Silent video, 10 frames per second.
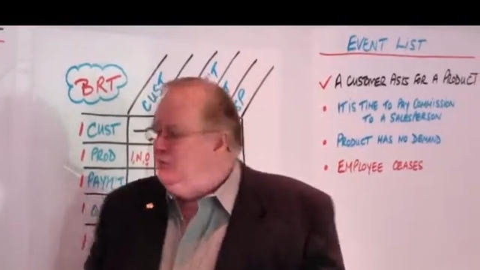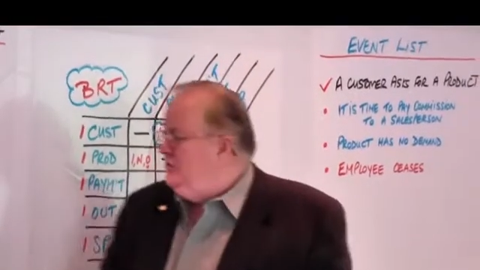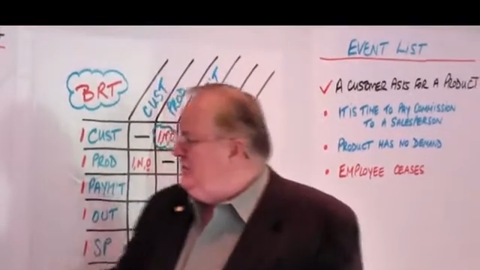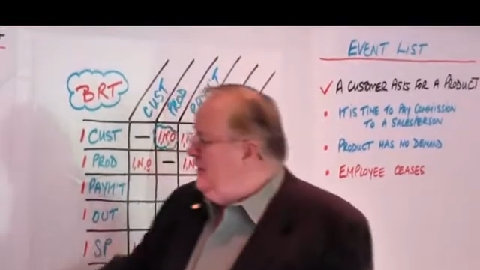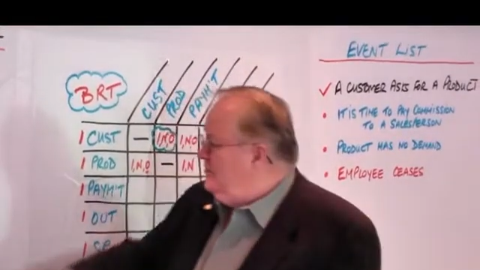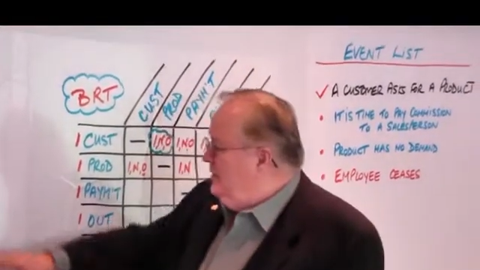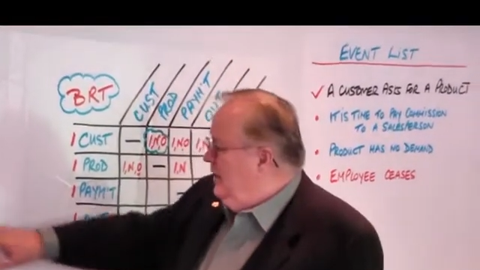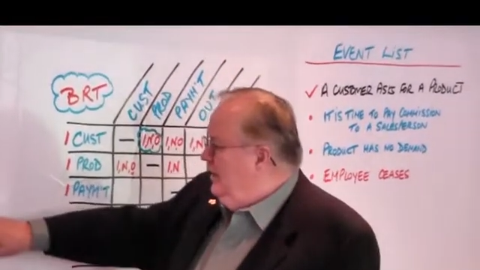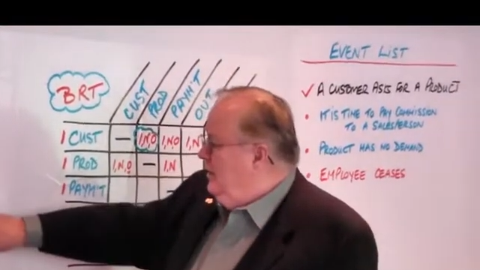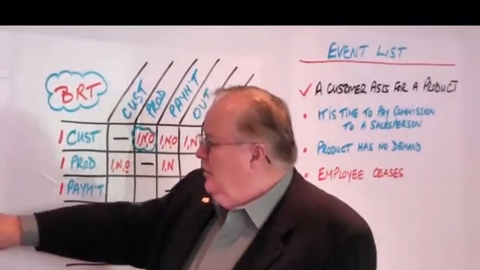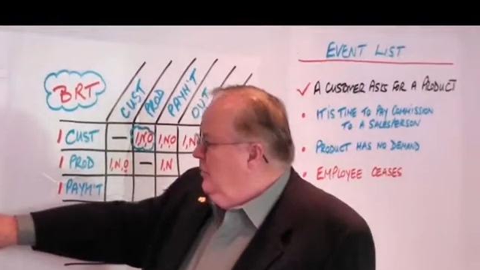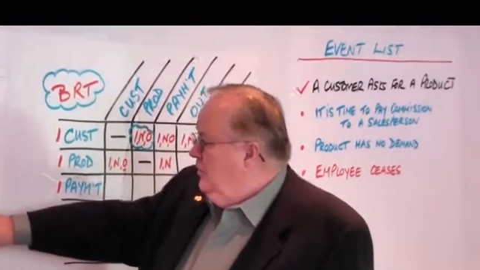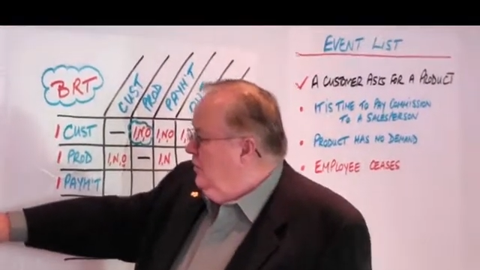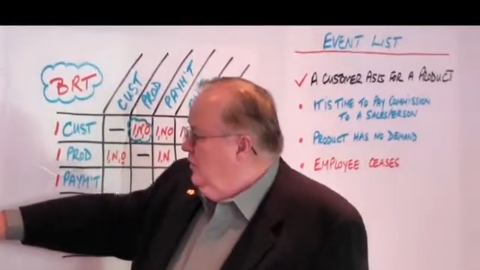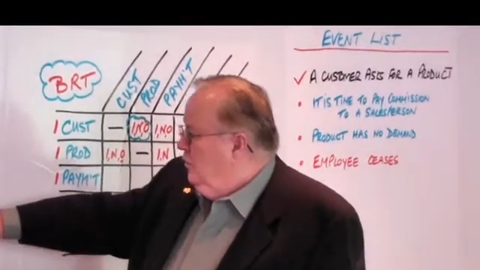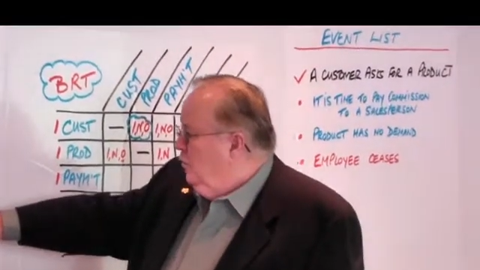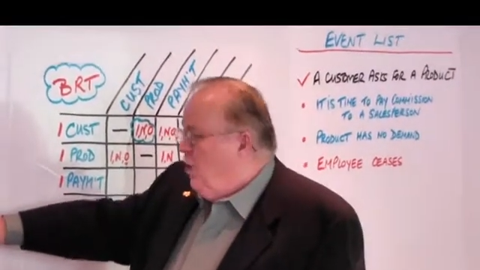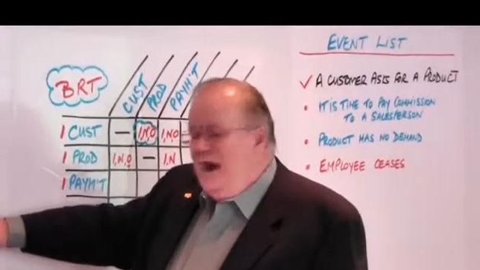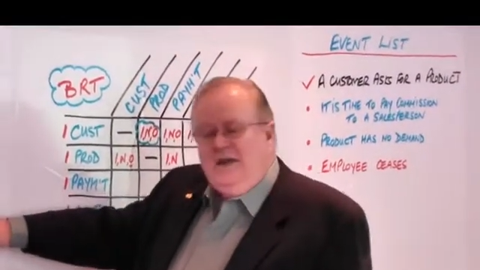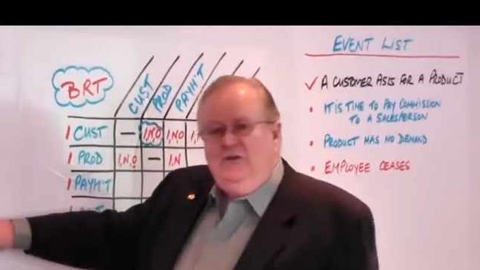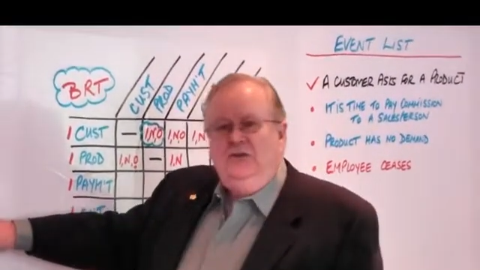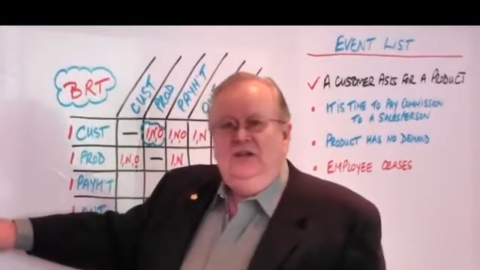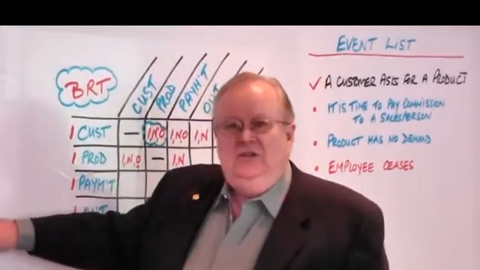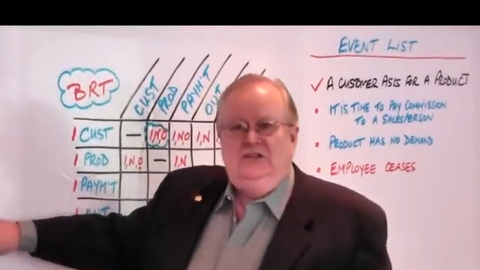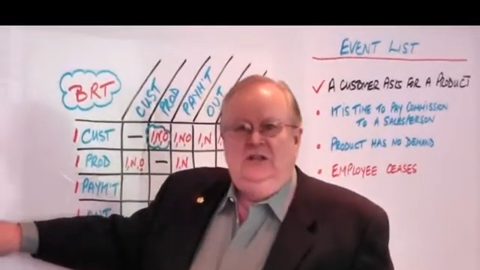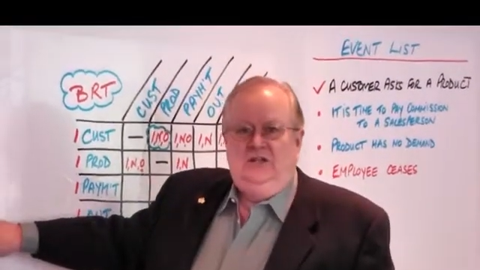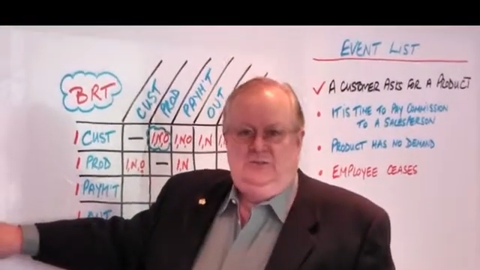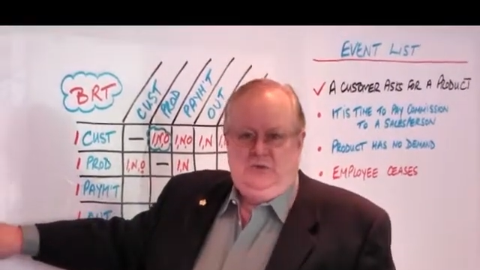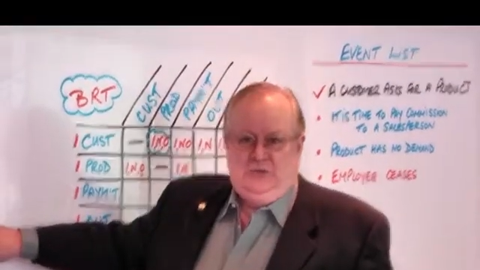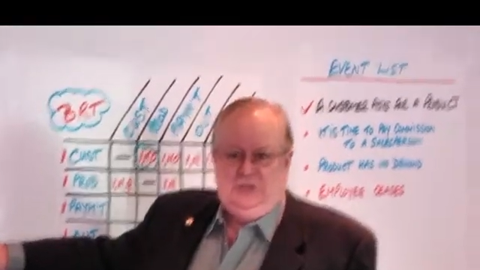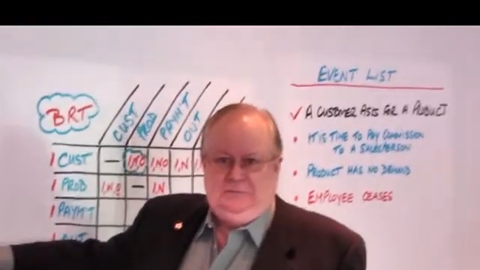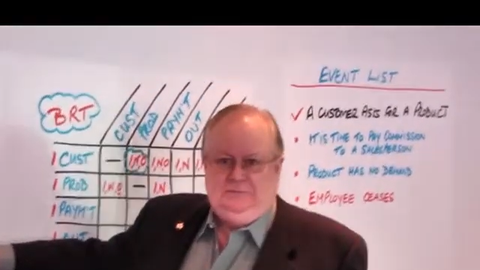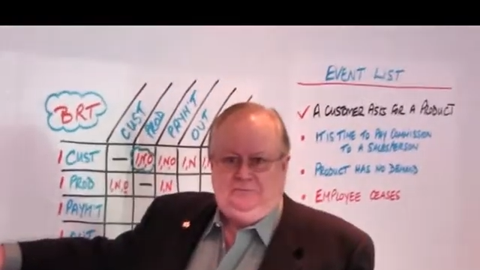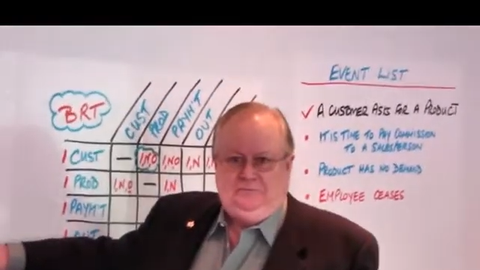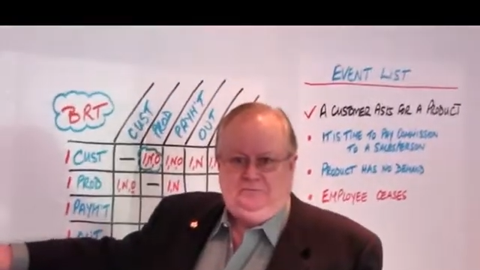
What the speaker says: So instead of saying, why do you need the salesperson?